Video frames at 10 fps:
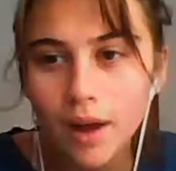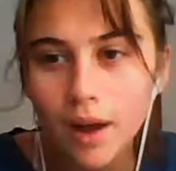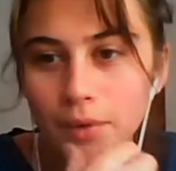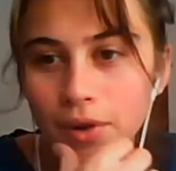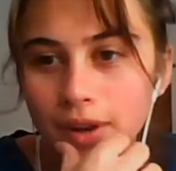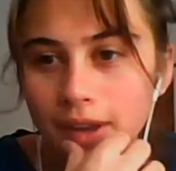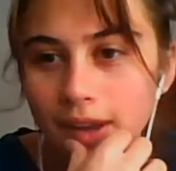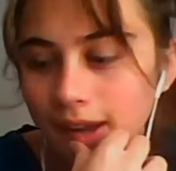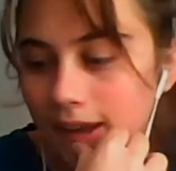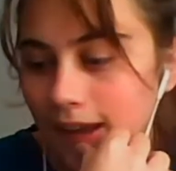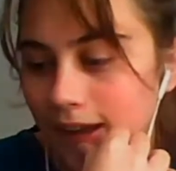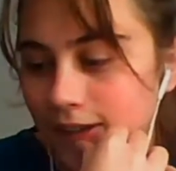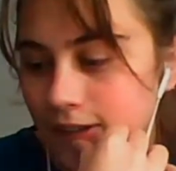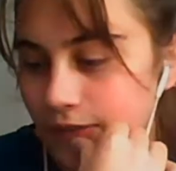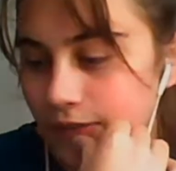I'm going to guess
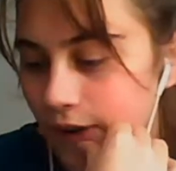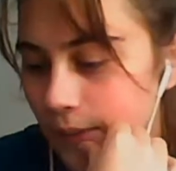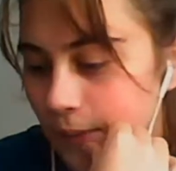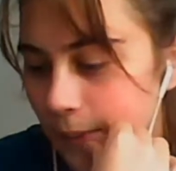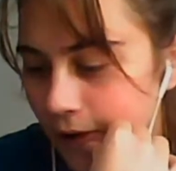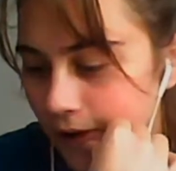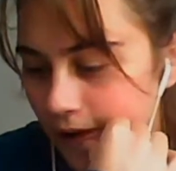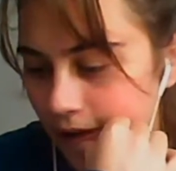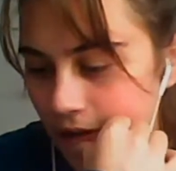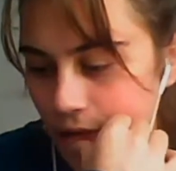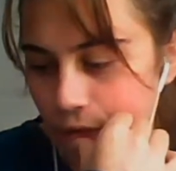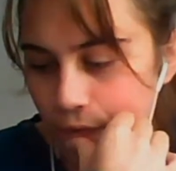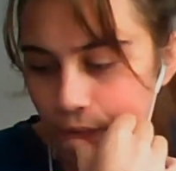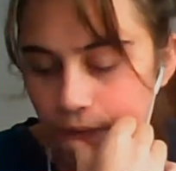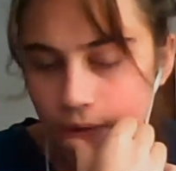if I remember correctly,
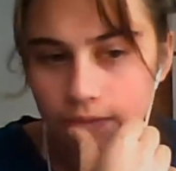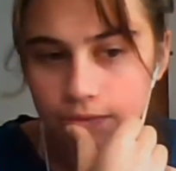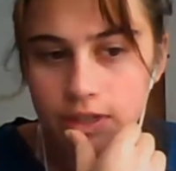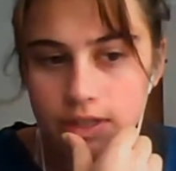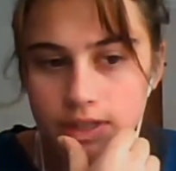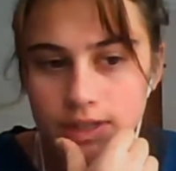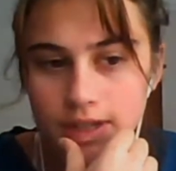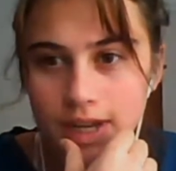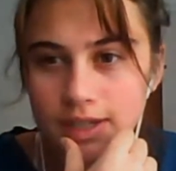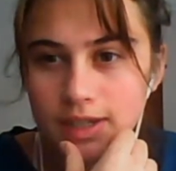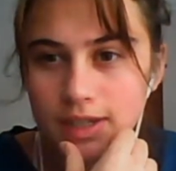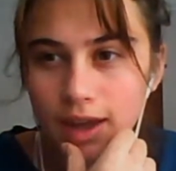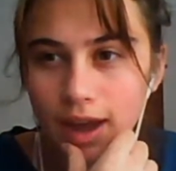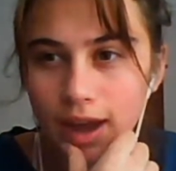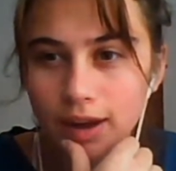you have to test the
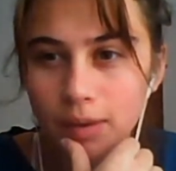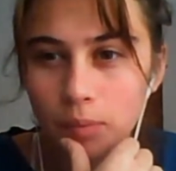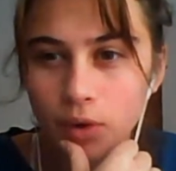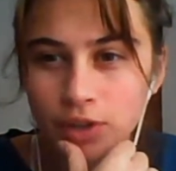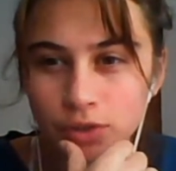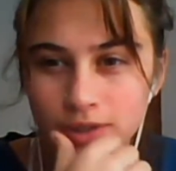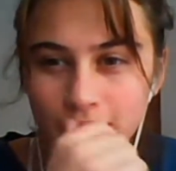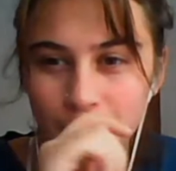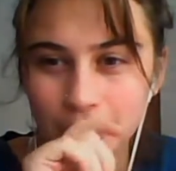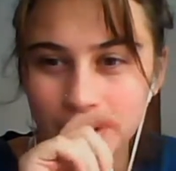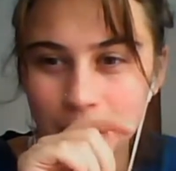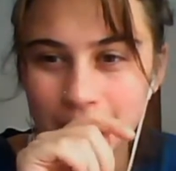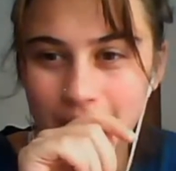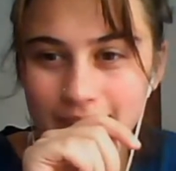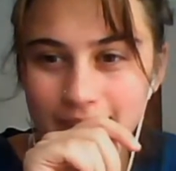anchor points, or is that only a bit
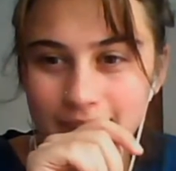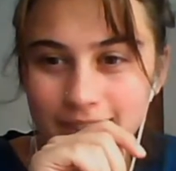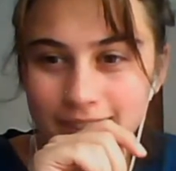later?